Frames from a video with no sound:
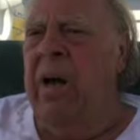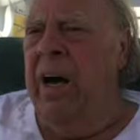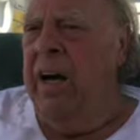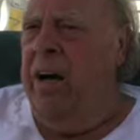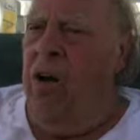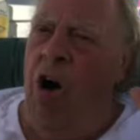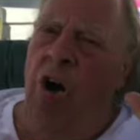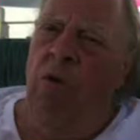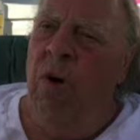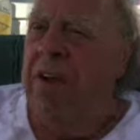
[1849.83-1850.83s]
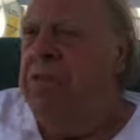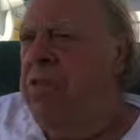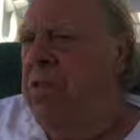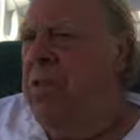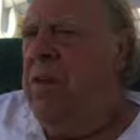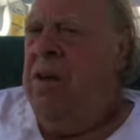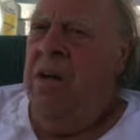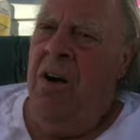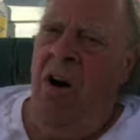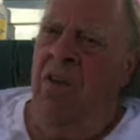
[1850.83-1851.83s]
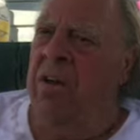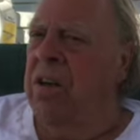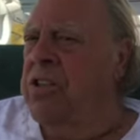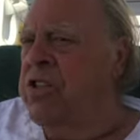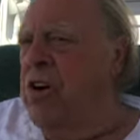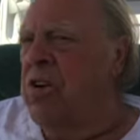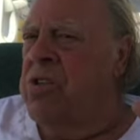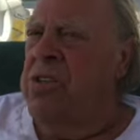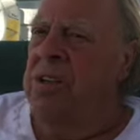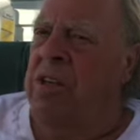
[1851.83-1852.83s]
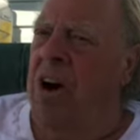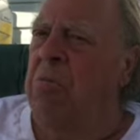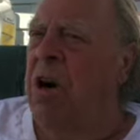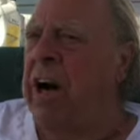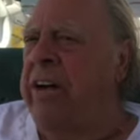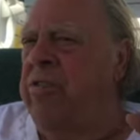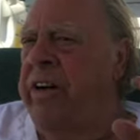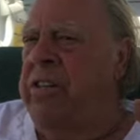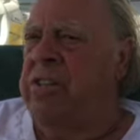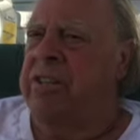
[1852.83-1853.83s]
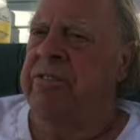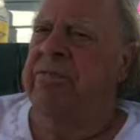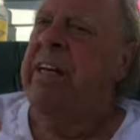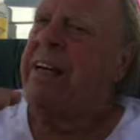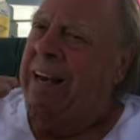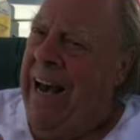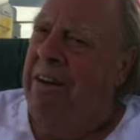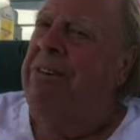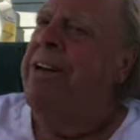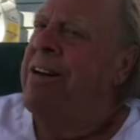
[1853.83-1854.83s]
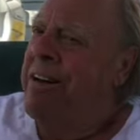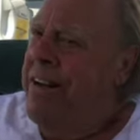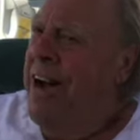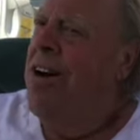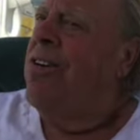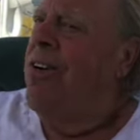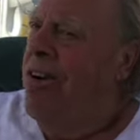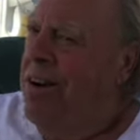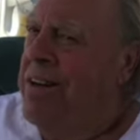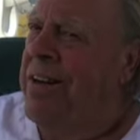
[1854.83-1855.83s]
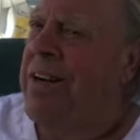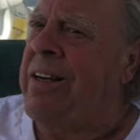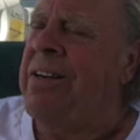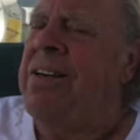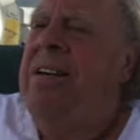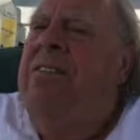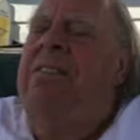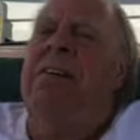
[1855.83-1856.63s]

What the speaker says: along with all the sugars and the carbohydrates and the caffeine and the alcohol and the nicotine.